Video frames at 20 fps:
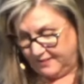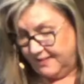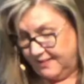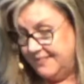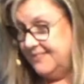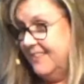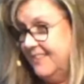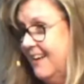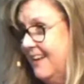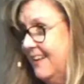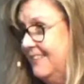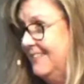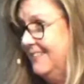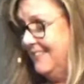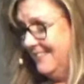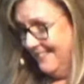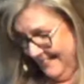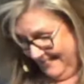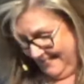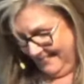does not,
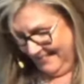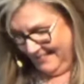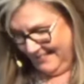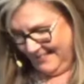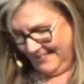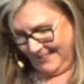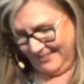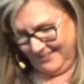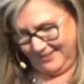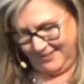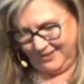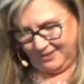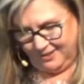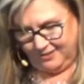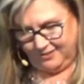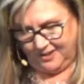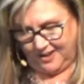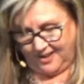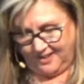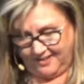it
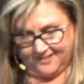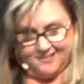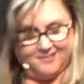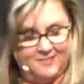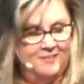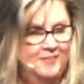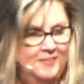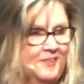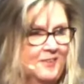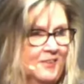still does.